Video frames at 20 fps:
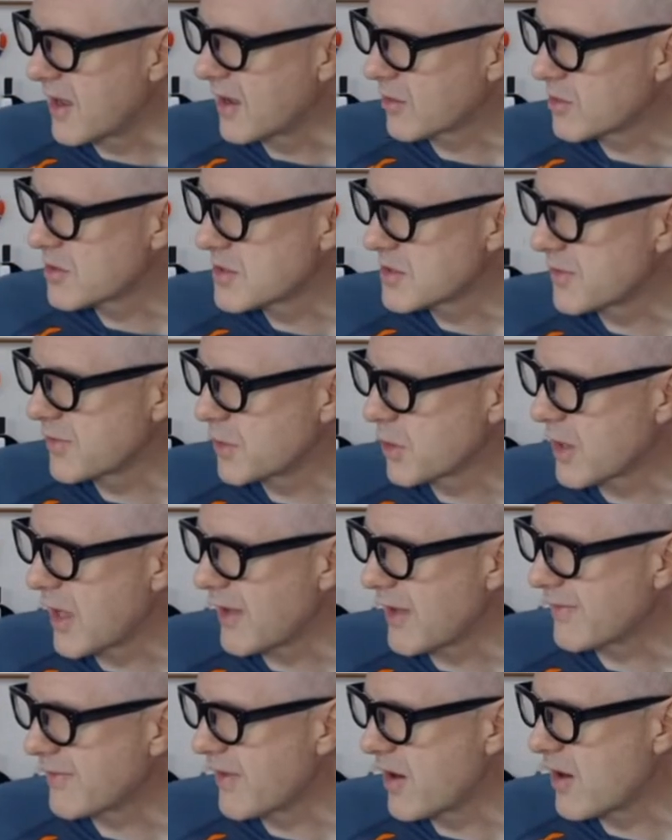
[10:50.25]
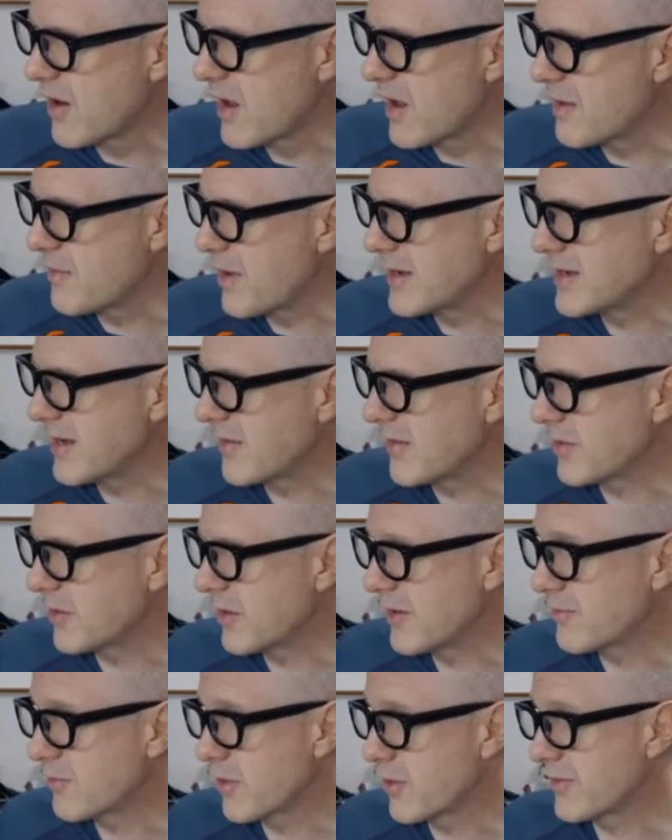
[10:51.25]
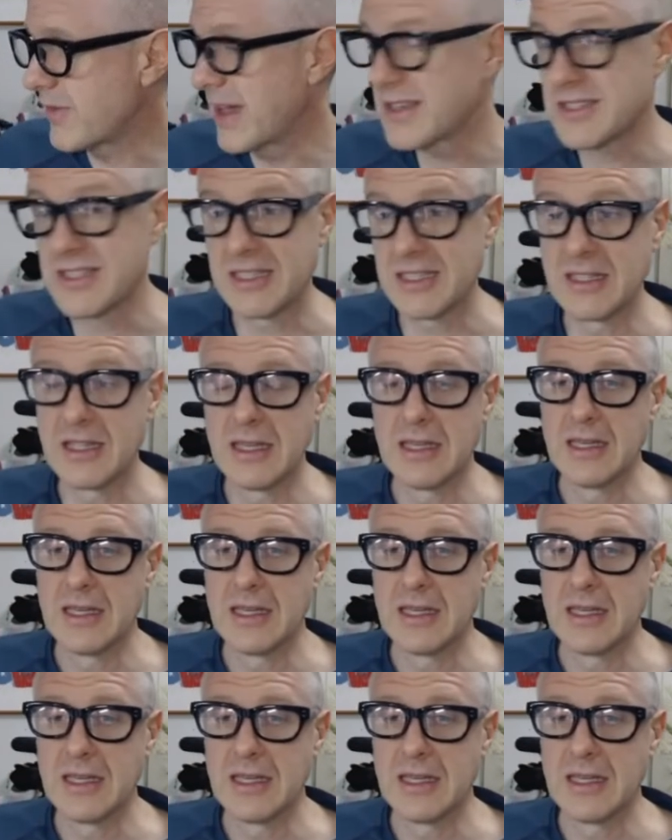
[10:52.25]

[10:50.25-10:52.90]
Christopher Luke, how far am I down the line for a vaccine?